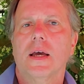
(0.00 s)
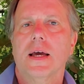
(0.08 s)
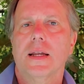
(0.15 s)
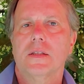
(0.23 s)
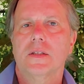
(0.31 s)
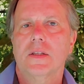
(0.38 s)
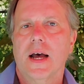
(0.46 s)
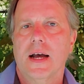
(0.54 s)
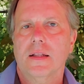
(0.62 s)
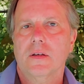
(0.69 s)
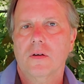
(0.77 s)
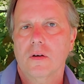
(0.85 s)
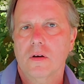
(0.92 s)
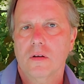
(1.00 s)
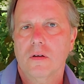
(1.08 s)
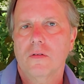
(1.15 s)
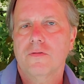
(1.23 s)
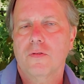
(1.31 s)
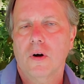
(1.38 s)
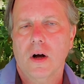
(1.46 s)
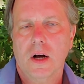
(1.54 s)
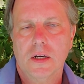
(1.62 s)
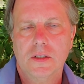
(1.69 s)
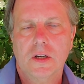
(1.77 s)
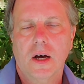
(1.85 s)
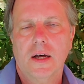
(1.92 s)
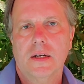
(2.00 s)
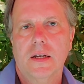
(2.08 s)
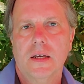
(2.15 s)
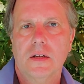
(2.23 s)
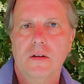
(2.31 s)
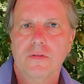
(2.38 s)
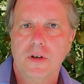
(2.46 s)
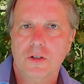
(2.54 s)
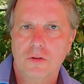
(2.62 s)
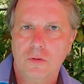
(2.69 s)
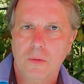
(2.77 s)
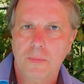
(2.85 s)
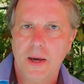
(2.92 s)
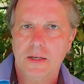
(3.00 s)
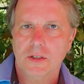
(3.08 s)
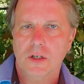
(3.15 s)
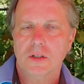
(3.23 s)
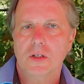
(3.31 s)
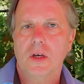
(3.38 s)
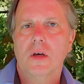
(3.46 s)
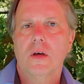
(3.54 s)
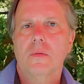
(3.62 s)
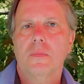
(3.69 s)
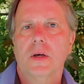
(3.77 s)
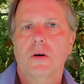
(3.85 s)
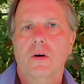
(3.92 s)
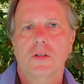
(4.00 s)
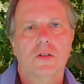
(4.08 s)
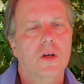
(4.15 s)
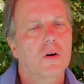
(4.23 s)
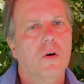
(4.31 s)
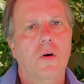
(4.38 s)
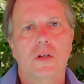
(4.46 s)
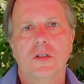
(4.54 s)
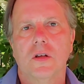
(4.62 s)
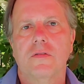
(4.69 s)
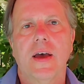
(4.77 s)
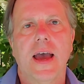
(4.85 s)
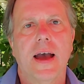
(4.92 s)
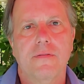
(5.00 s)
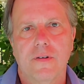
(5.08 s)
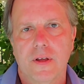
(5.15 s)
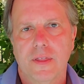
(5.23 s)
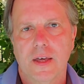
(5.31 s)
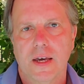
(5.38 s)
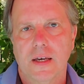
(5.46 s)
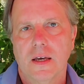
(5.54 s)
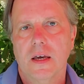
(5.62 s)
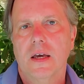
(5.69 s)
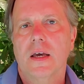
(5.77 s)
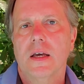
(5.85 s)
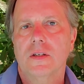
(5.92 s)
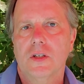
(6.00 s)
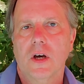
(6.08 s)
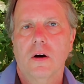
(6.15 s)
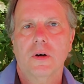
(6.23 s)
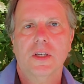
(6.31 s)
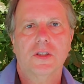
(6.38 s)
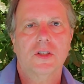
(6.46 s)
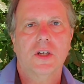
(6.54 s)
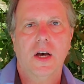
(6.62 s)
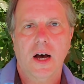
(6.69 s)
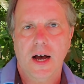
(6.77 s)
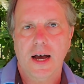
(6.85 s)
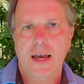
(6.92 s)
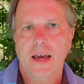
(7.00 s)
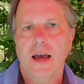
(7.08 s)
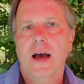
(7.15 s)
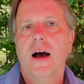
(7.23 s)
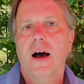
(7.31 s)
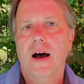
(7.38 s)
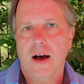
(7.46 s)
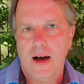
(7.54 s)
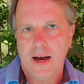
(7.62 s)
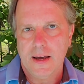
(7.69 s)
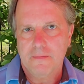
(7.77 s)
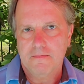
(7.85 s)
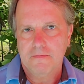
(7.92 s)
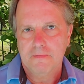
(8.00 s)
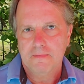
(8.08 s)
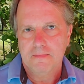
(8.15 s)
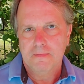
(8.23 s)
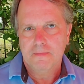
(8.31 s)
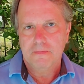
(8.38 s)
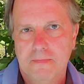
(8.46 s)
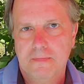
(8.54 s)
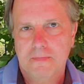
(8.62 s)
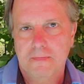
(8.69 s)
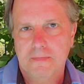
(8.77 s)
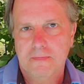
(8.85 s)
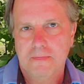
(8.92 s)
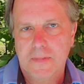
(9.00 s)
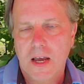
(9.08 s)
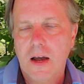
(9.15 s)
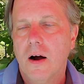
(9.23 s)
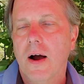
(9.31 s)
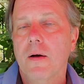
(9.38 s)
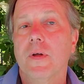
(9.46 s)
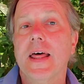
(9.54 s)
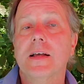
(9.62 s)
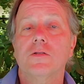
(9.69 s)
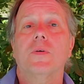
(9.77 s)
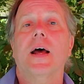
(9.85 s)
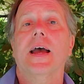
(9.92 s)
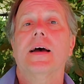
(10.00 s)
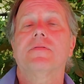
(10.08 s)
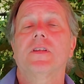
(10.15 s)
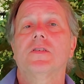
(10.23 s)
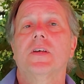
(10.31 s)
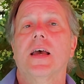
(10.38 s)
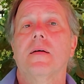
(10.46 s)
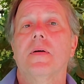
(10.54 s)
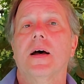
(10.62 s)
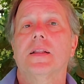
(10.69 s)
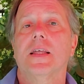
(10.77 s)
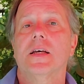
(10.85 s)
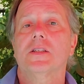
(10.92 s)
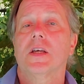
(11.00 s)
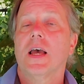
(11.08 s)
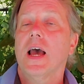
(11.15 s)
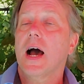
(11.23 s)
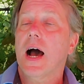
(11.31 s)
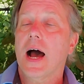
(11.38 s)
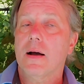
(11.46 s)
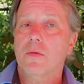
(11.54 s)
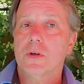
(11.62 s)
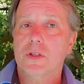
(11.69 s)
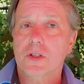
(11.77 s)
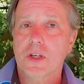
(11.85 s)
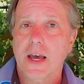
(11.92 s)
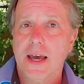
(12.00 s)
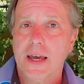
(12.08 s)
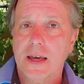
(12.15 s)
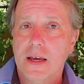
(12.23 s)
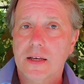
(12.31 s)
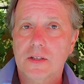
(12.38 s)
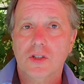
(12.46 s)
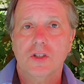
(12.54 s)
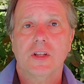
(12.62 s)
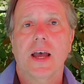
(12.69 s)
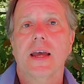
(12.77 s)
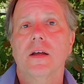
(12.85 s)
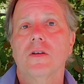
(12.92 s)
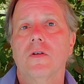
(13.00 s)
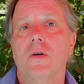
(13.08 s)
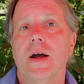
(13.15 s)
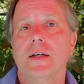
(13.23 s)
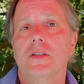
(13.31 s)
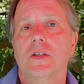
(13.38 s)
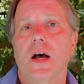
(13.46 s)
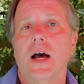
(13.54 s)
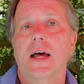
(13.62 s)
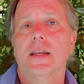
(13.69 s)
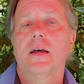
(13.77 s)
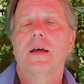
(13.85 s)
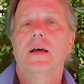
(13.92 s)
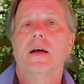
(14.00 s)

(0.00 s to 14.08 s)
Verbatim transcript: And it's not good for us on an individual basis, because the cost of everything is going sky high. All right, well, that's what I have to say about this. I would say stay in your Exxon,